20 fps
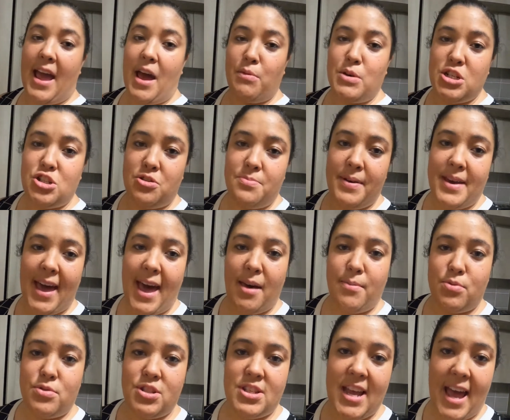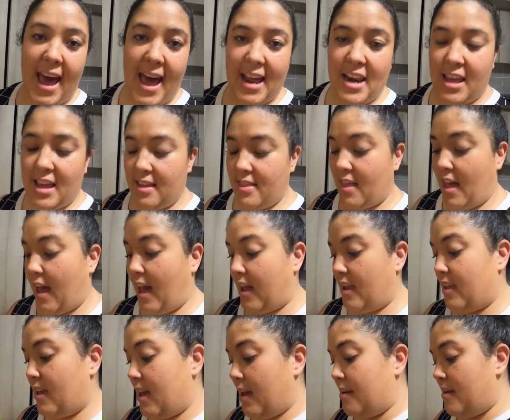Now we should be able to add in the
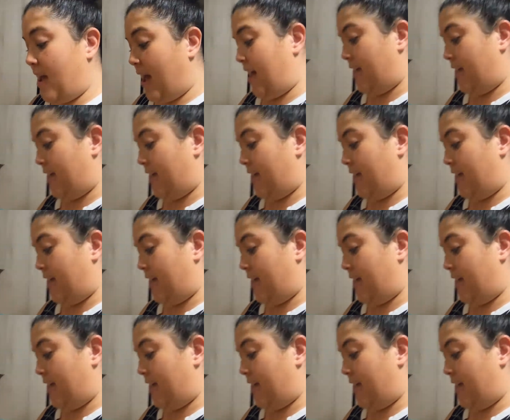onion